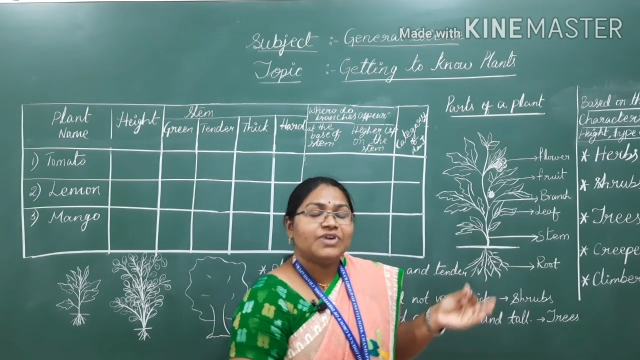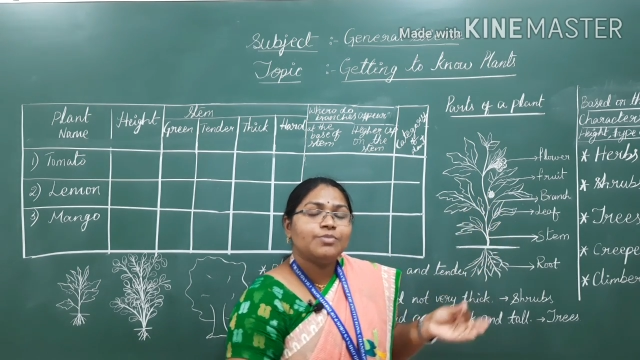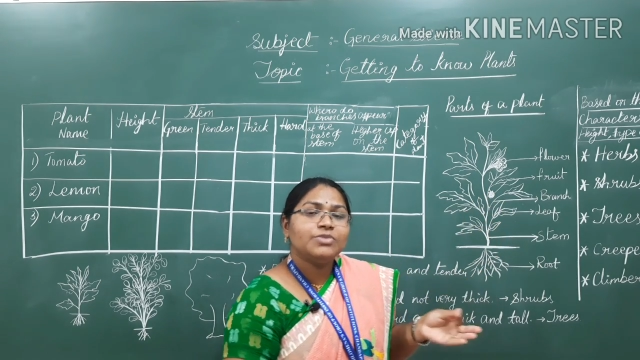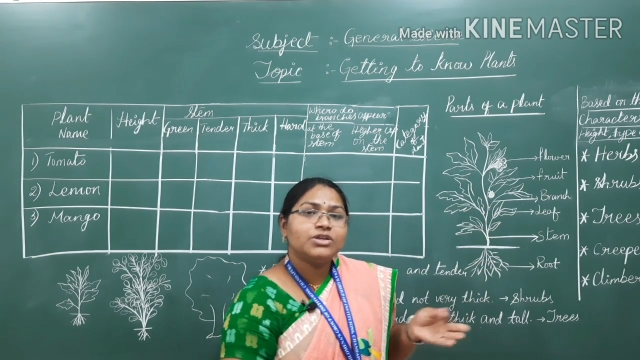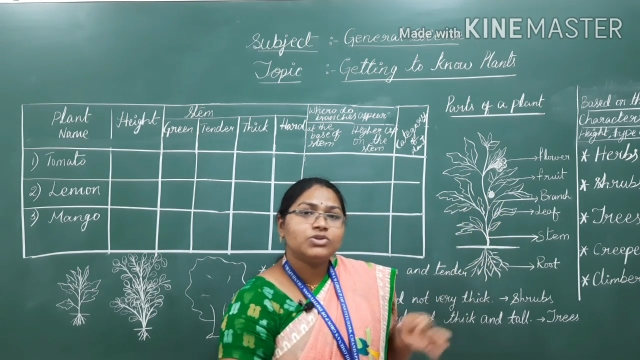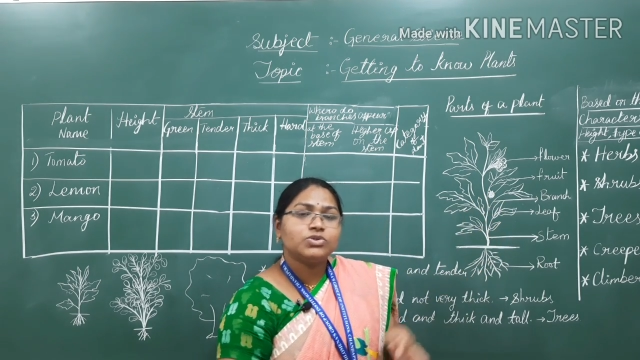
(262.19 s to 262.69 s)

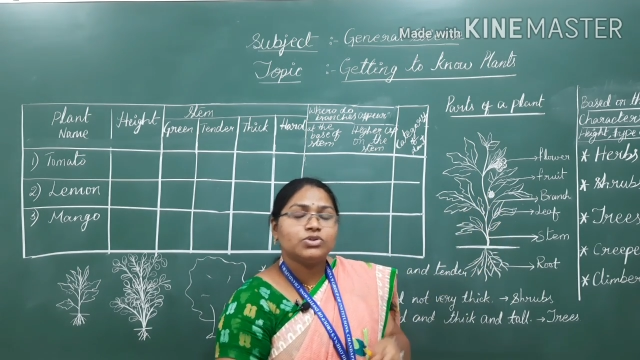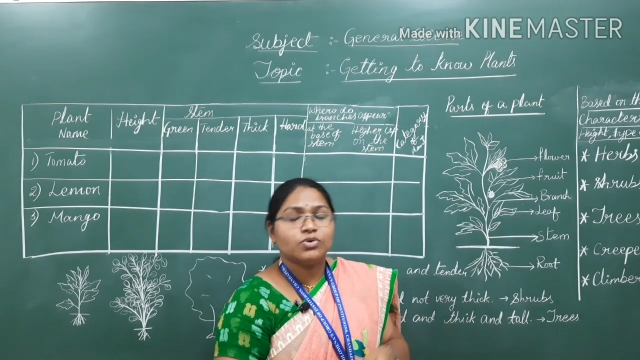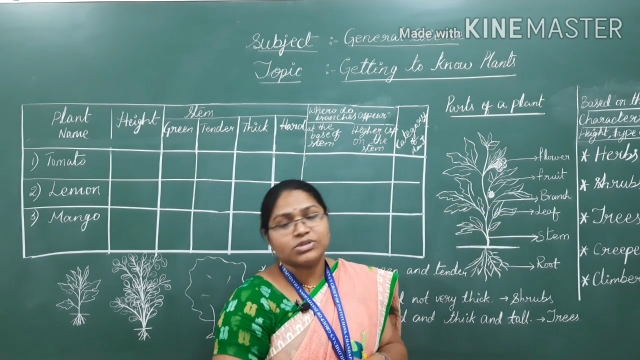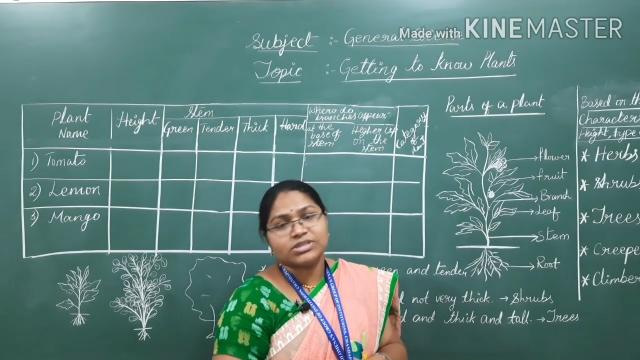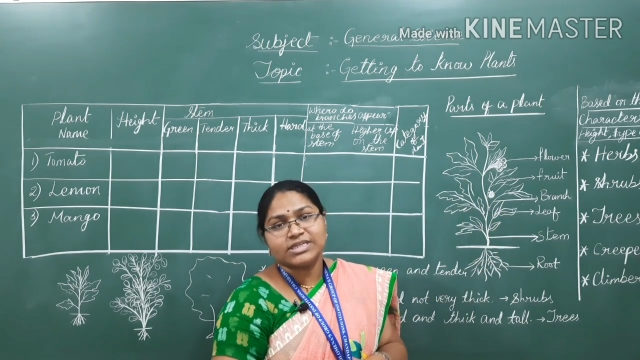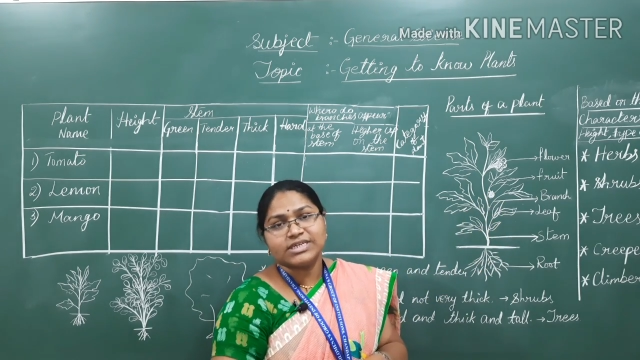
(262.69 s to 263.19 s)
From
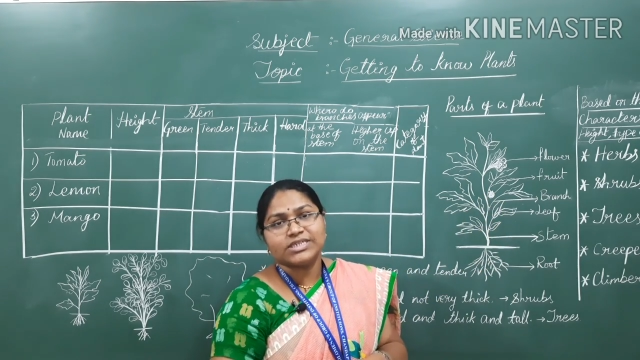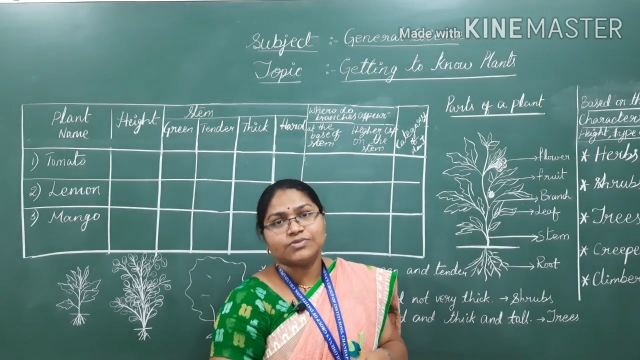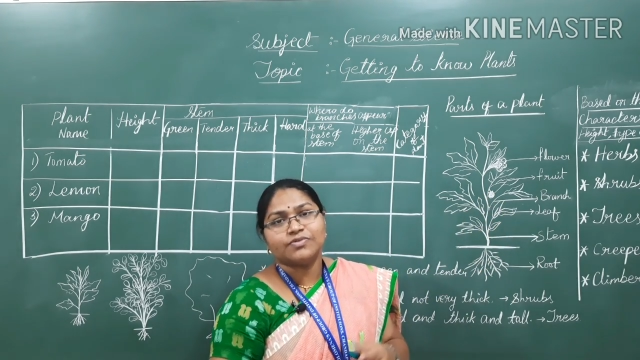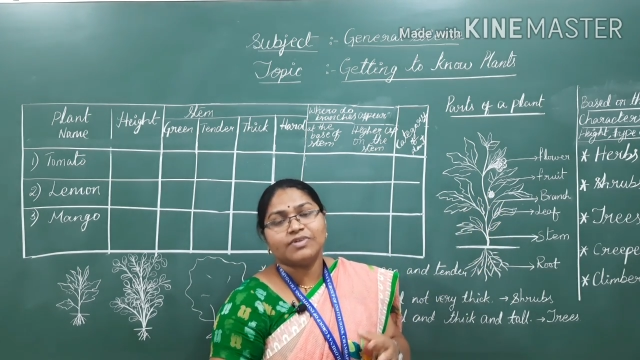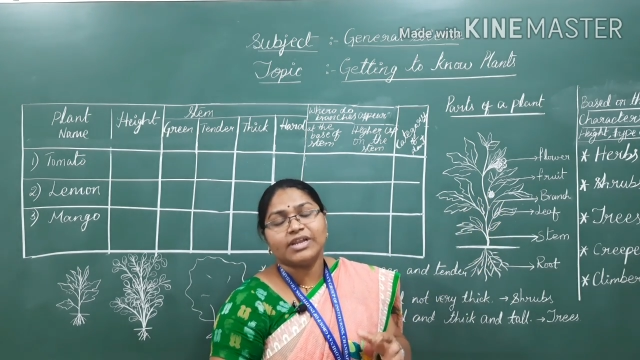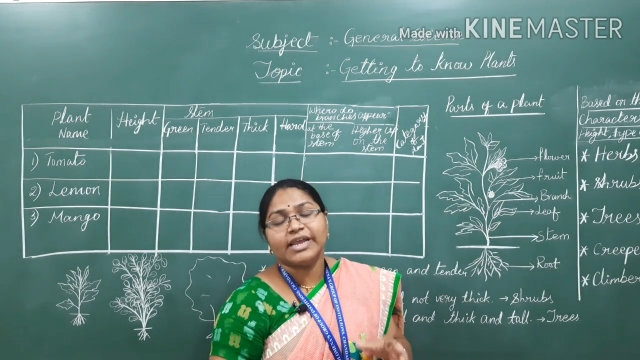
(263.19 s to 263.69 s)
those seeds
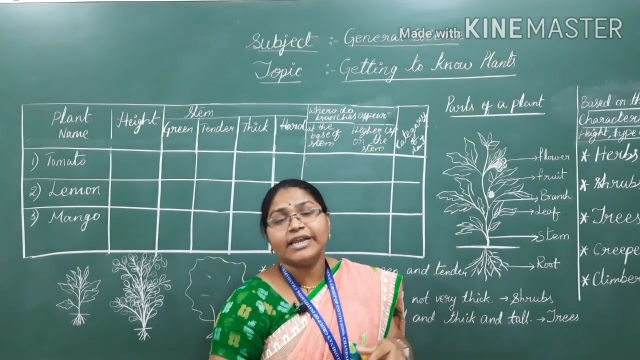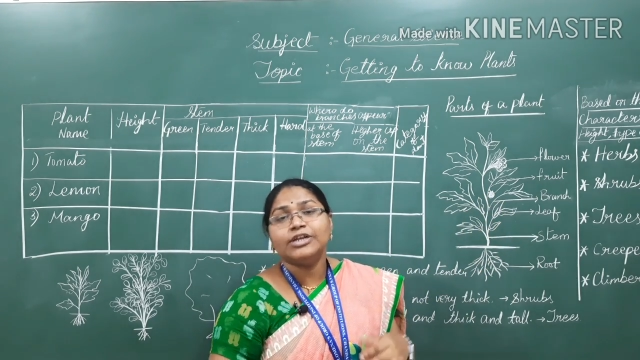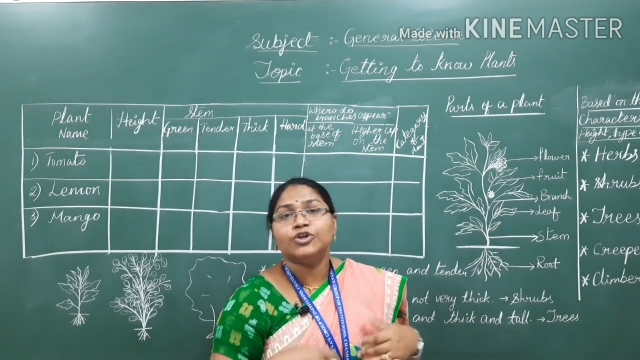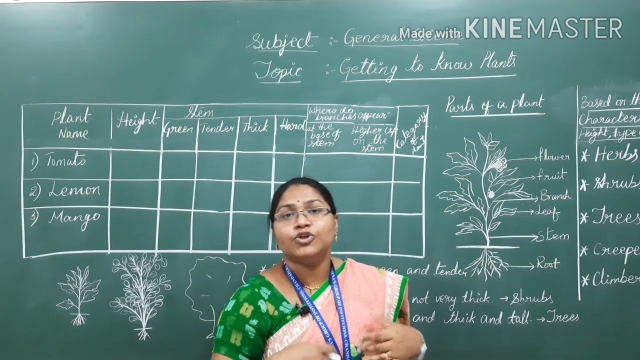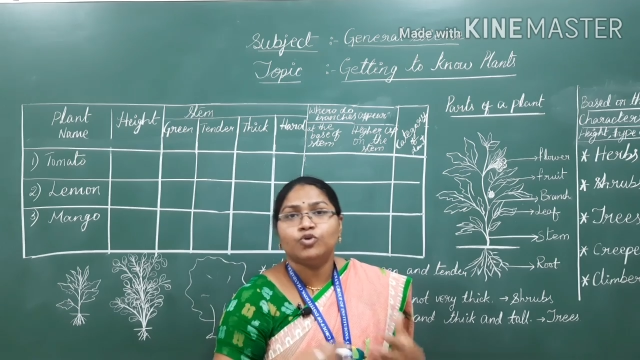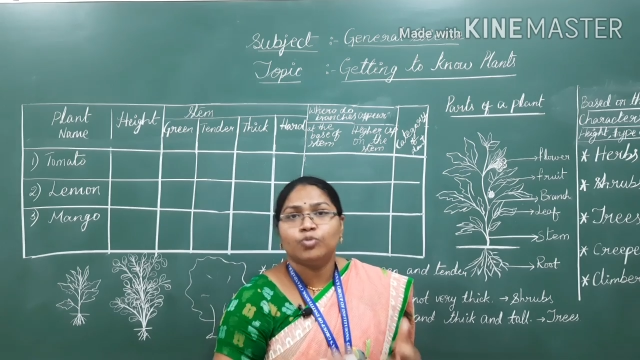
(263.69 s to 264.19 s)
we will
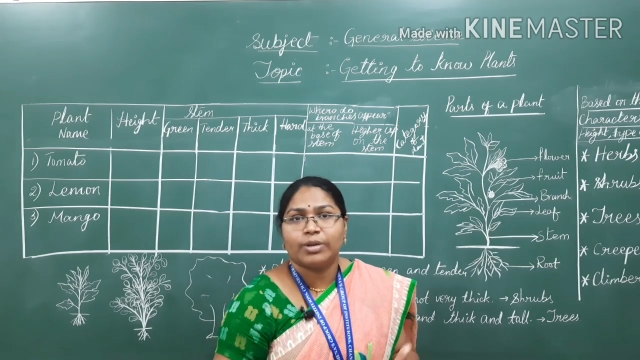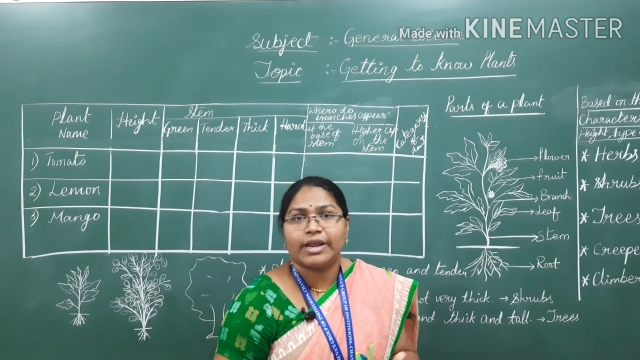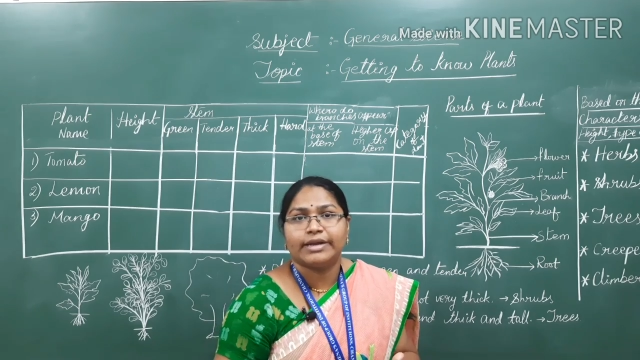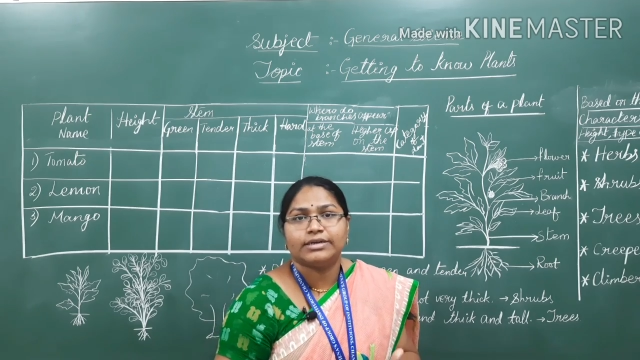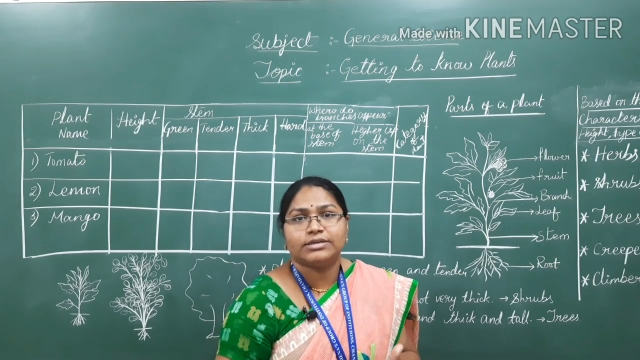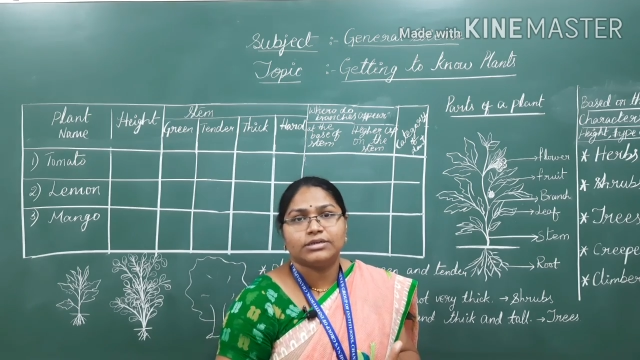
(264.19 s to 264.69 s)
get new
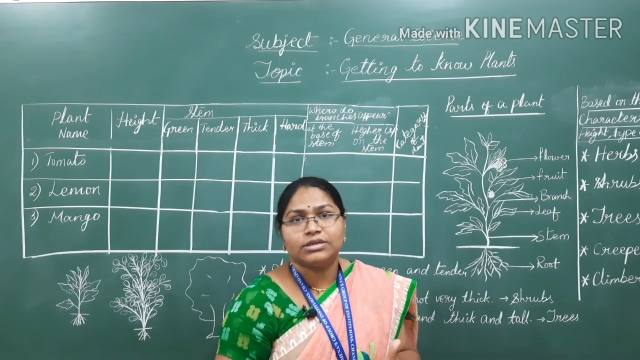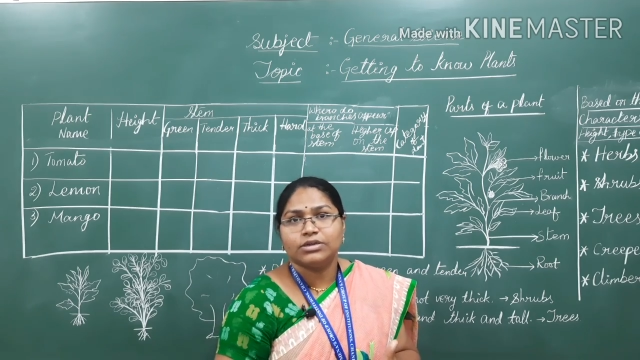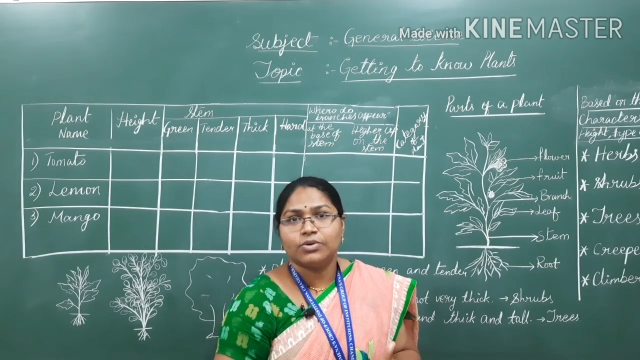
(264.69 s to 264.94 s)
plant.